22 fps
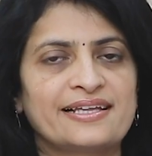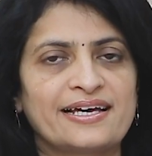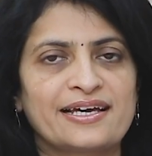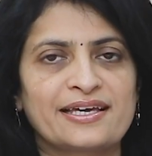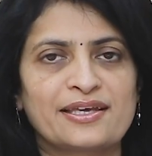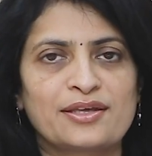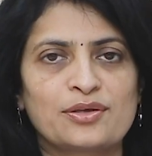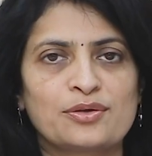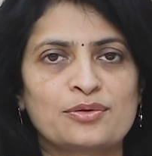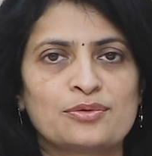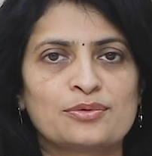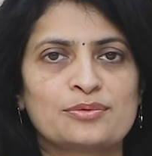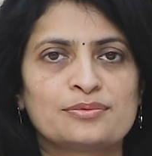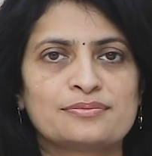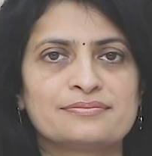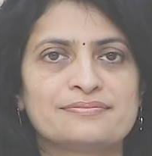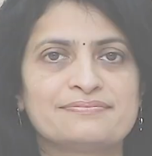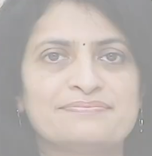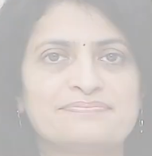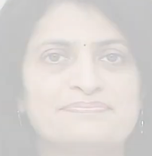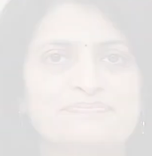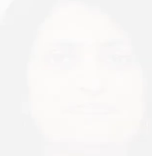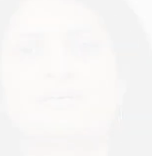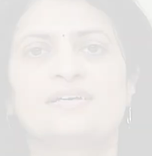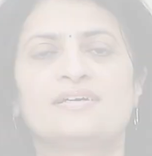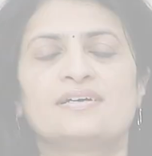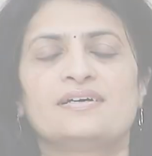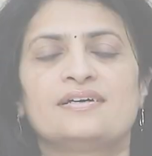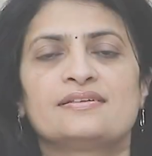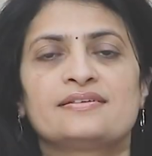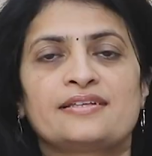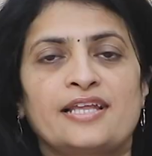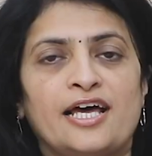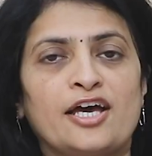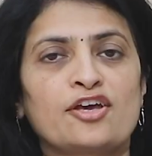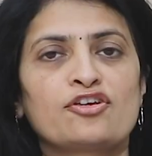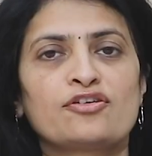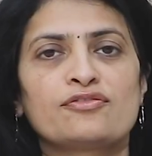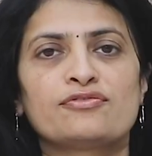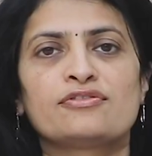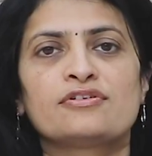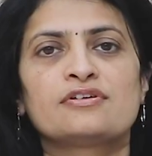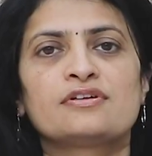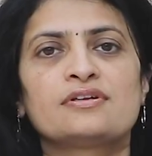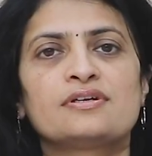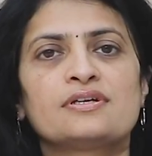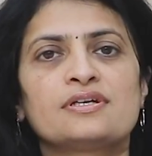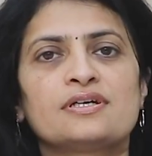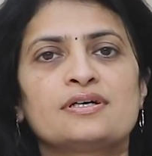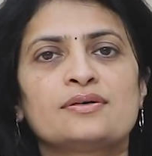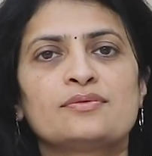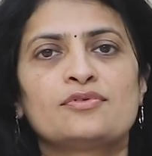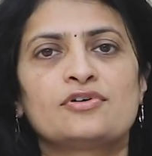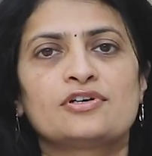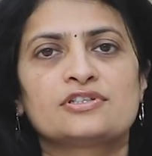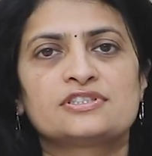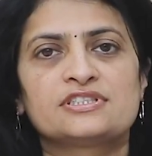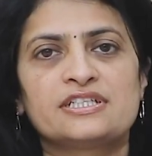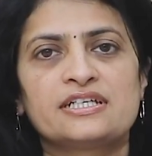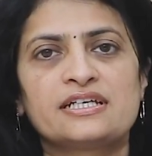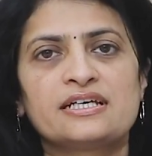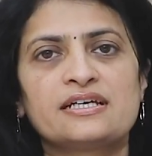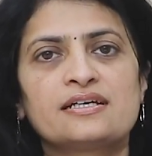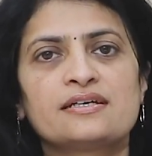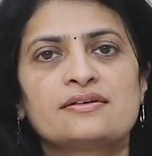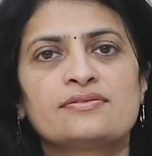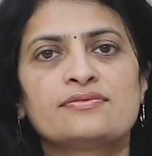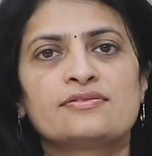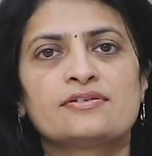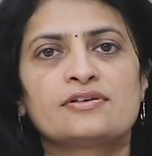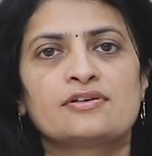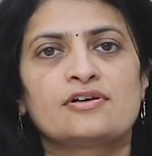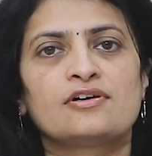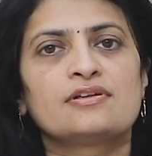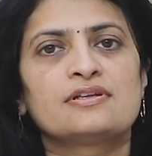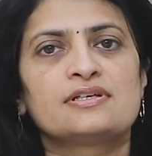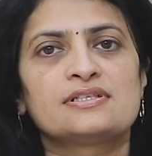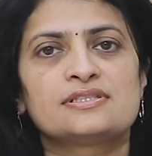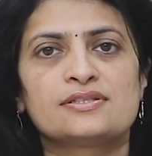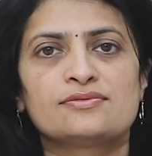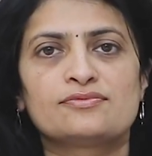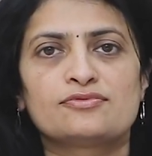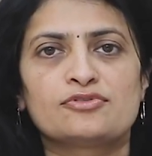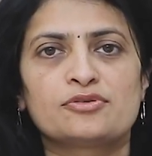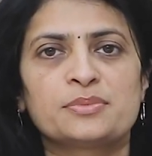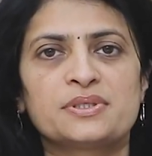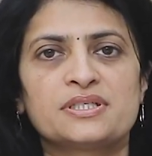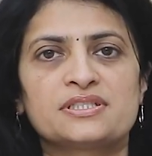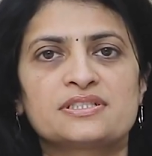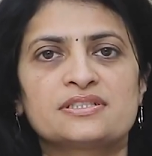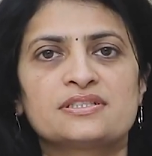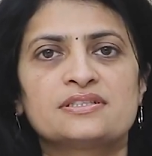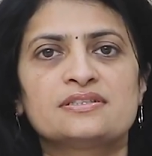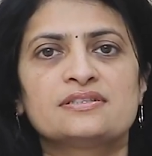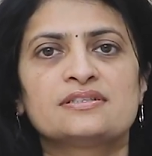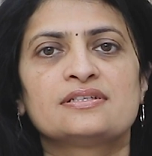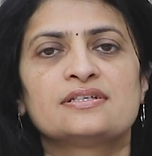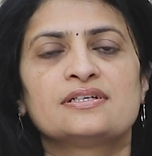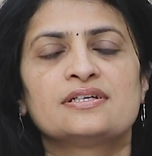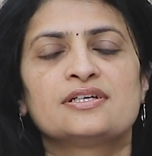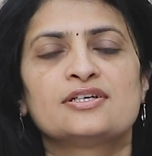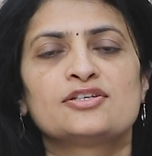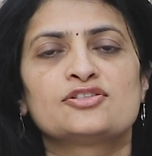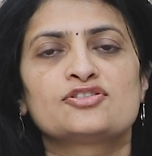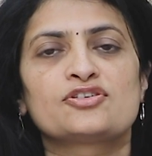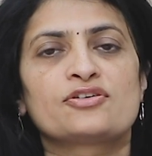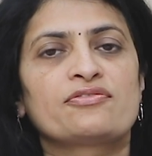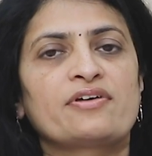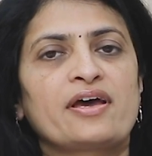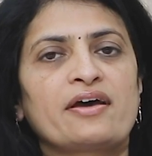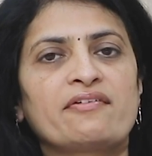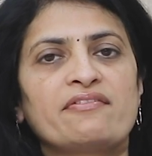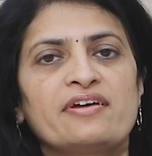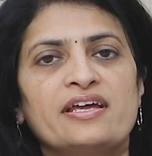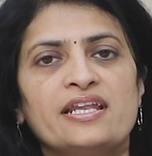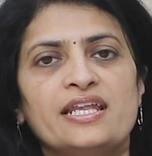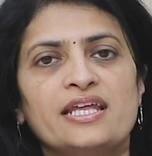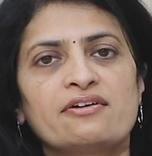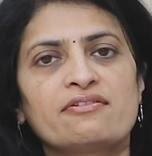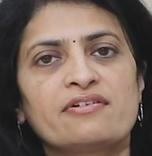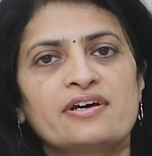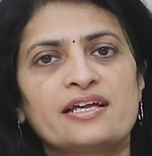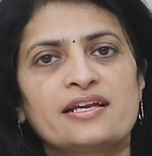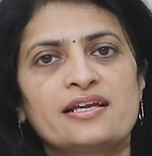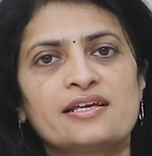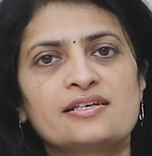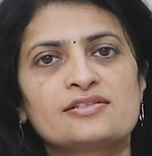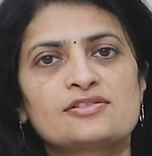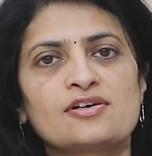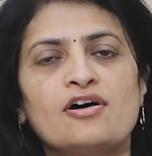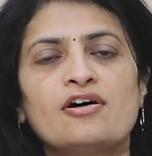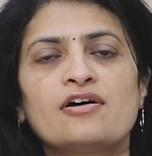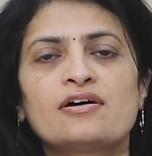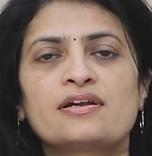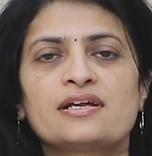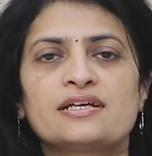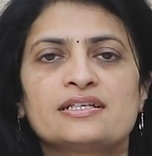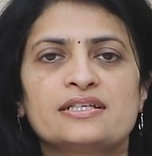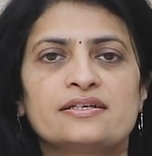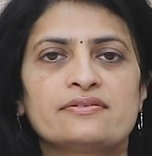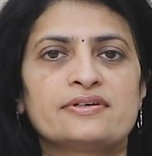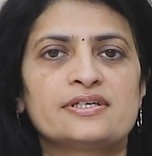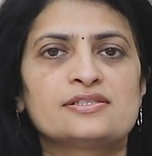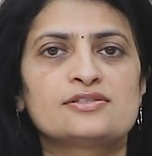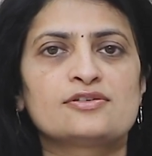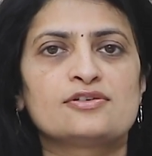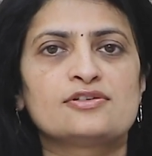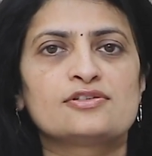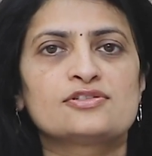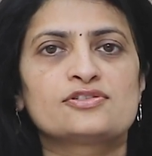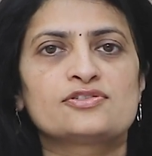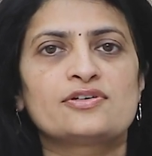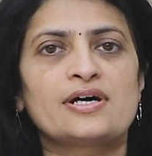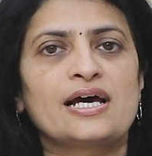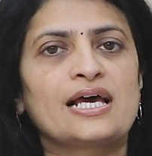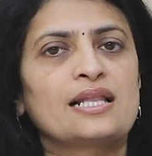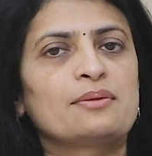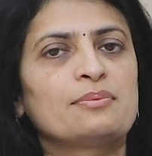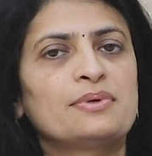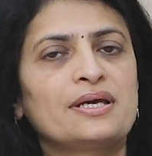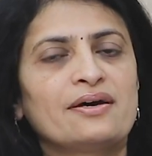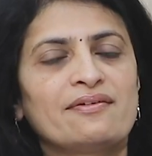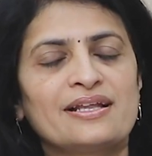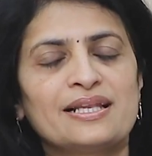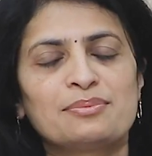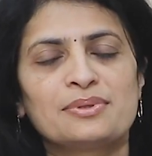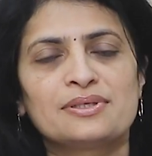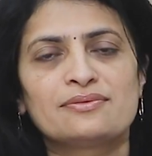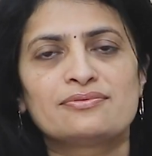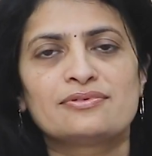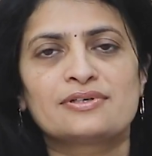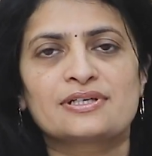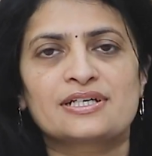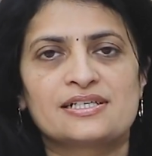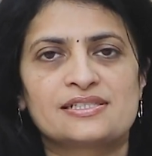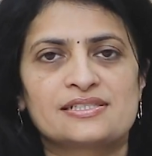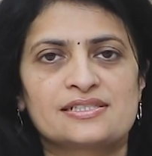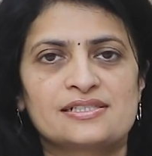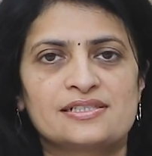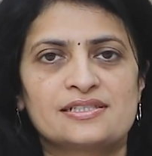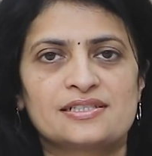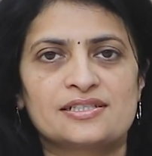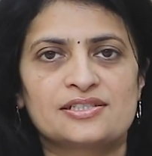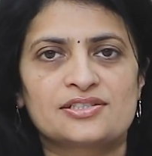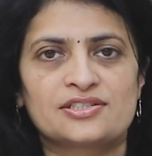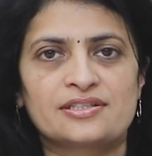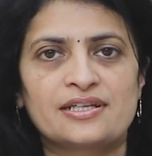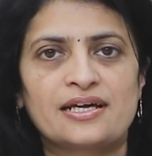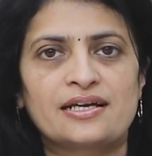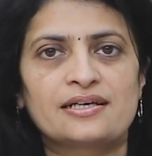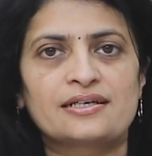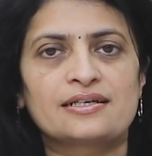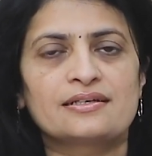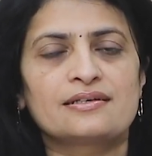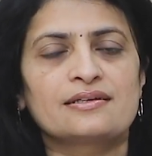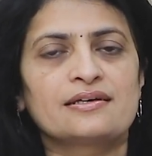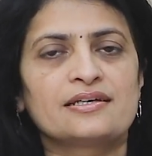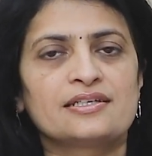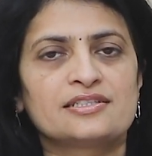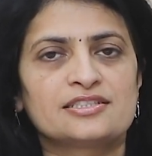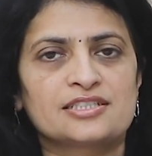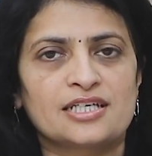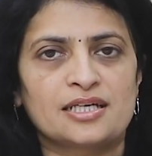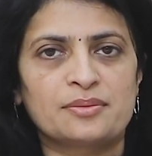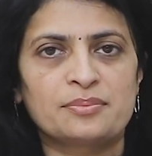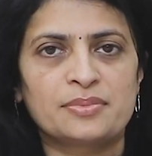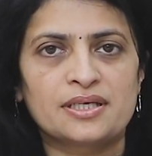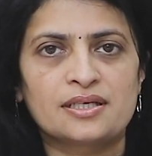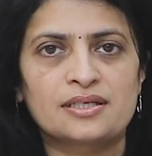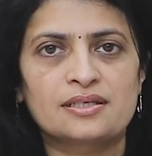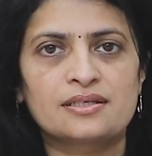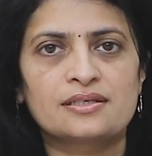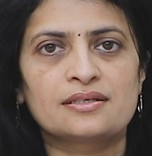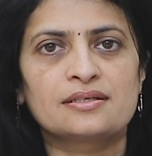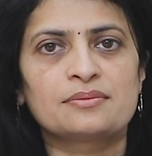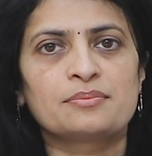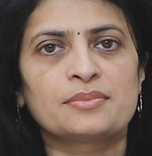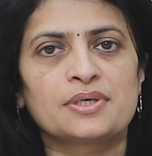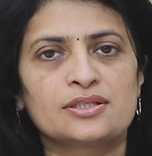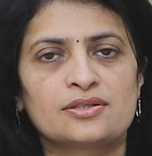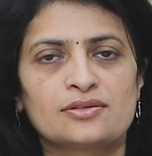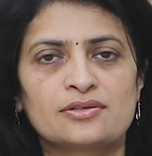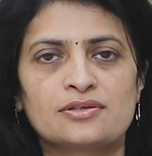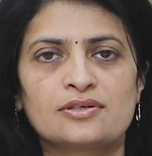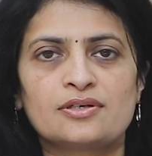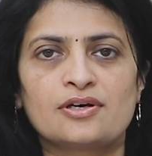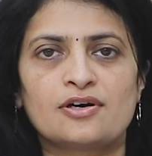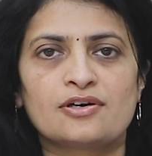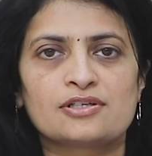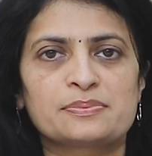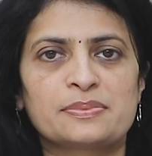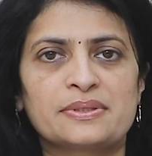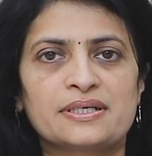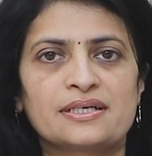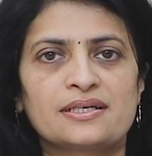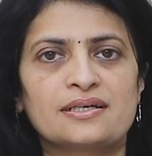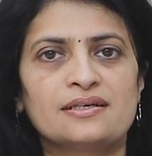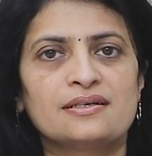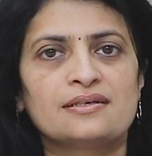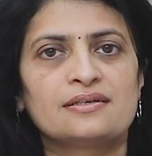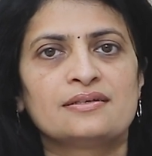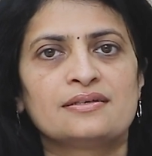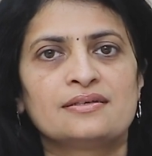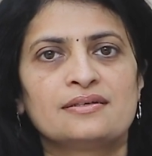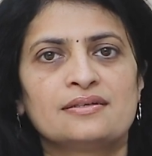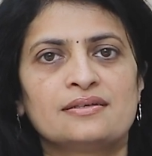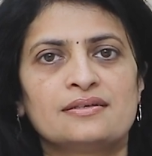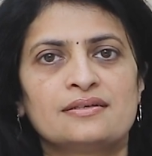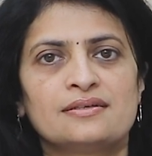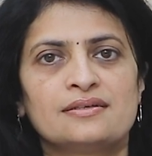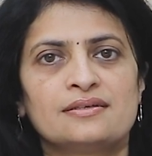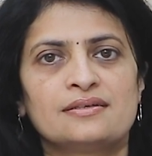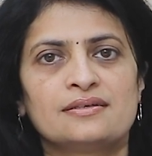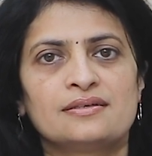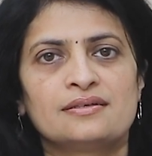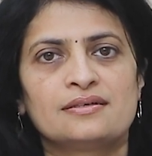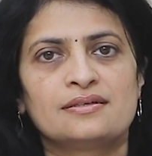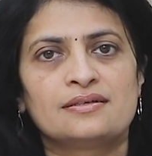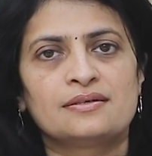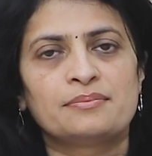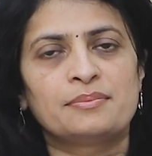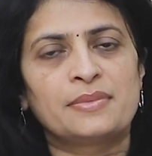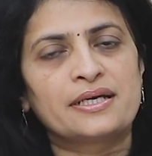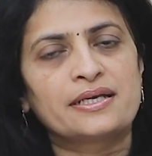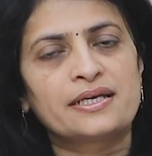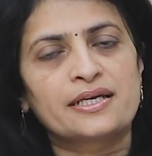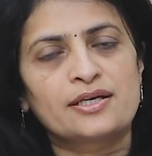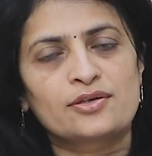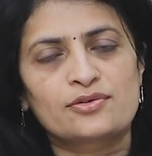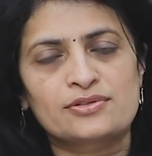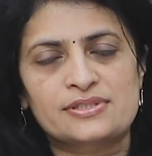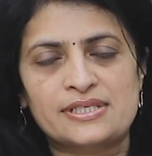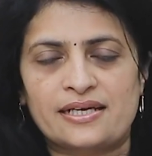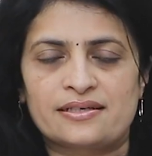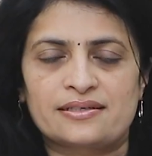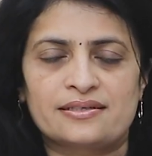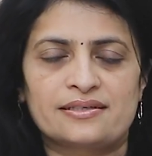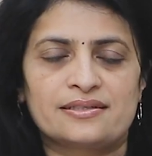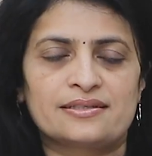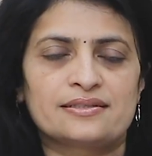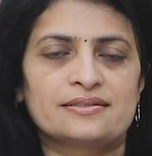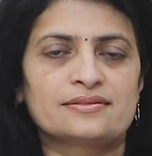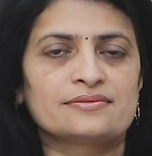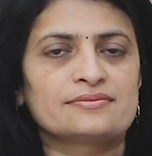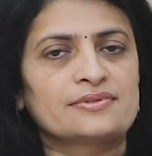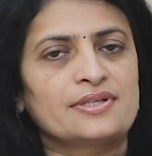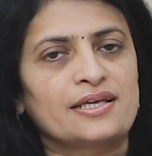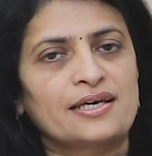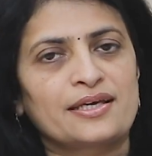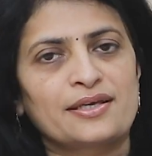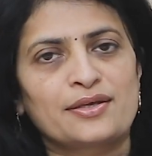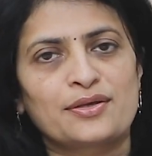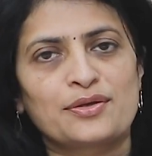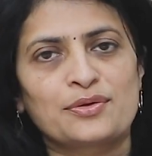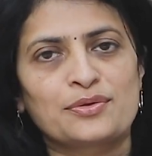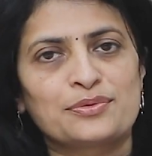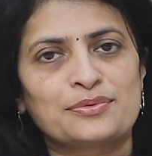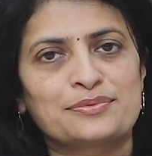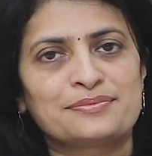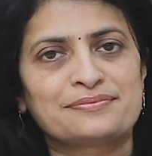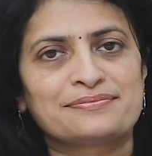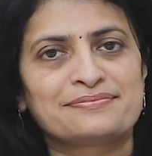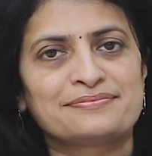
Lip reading: Thank you. Thank you for watching for all this information. So if you have any queries or otherwise also, I'll be available for consultation at HRBR Motherhood Hospital Monday to Saturday. Thank you.